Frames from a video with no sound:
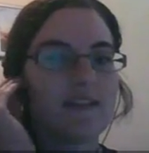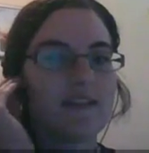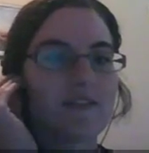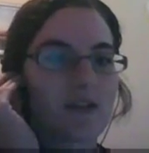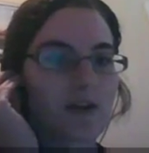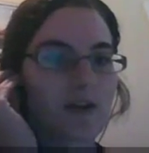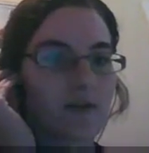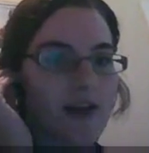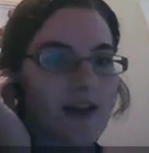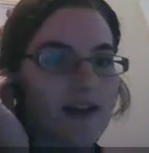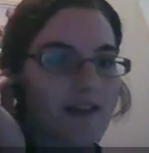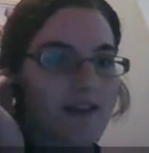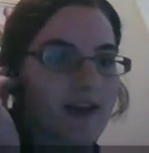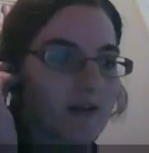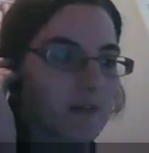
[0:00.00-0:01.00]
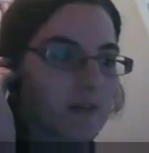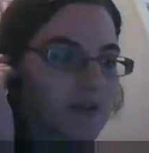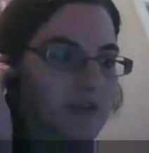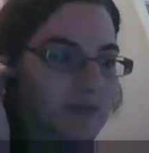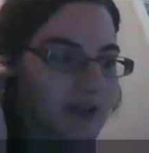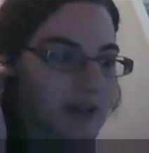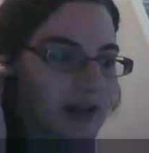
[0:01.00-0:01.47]
where we had to like
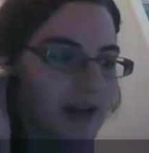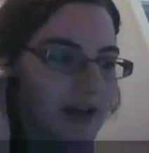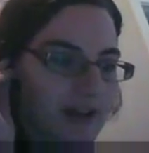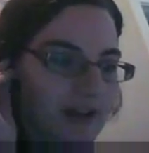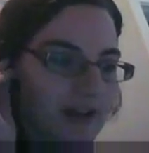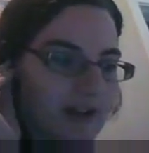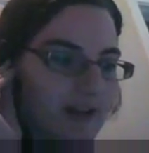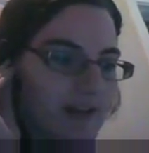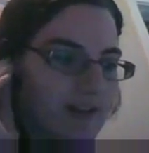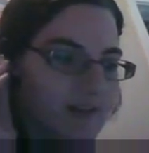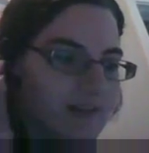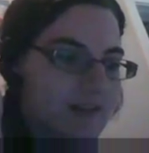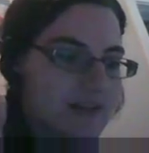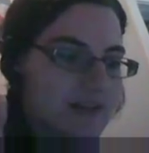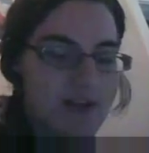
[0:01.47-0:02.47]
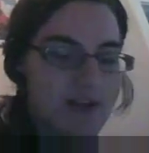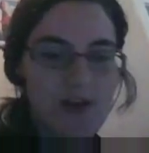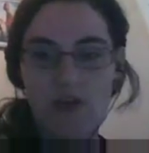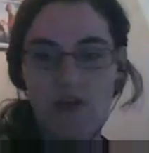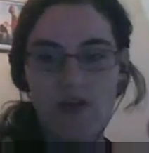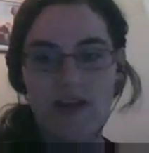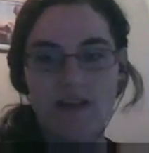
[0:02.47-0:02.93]
multiply
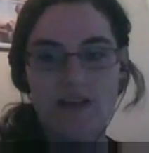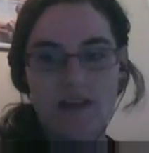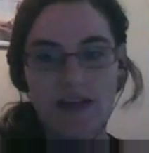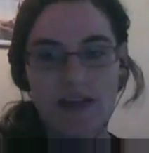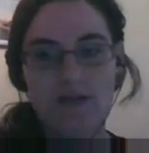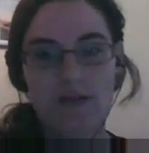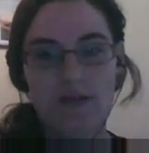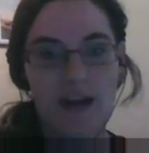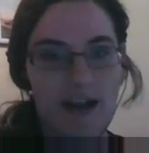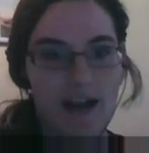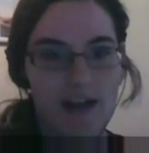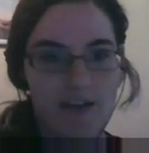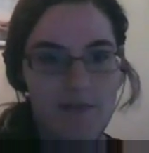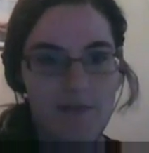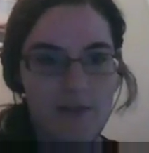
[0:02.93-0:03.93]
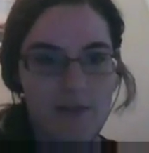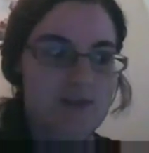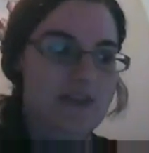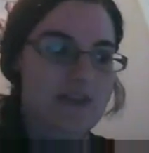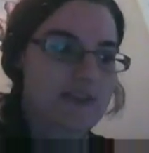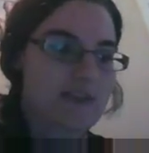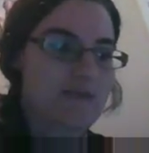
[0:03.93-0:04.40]
certain things. So that's where I got
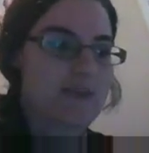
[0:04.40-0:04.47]
confused because it